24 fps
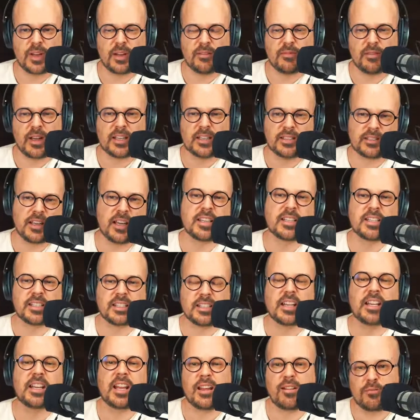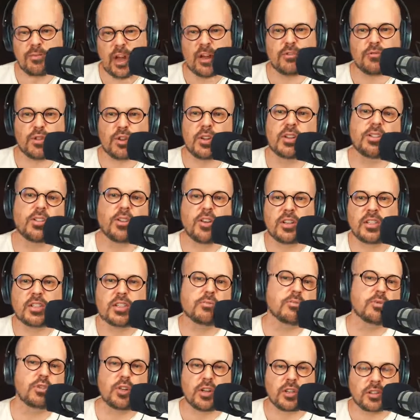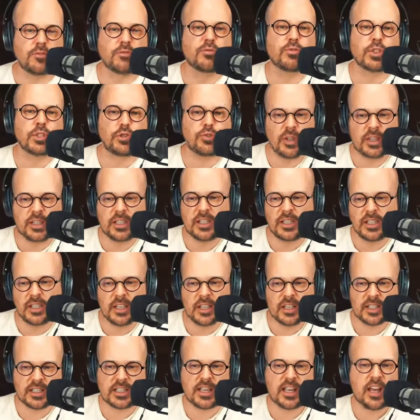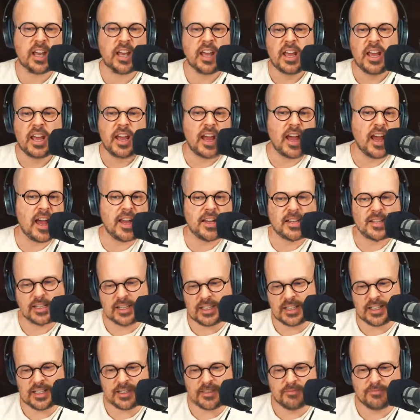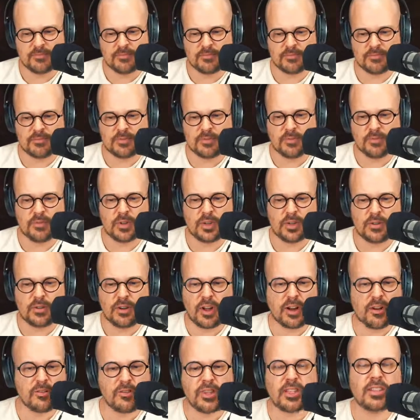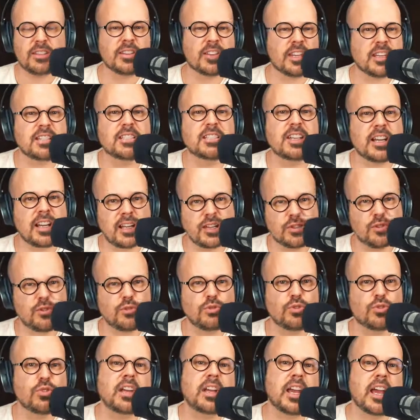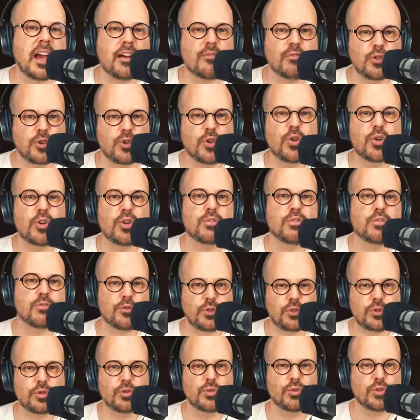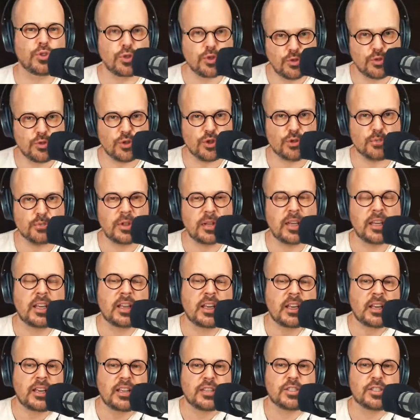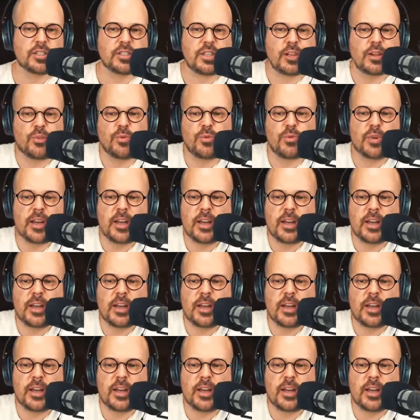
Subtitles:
as I said, I've done content production for 20 years, and a lot of the things that I do today I've learned through YouTube. So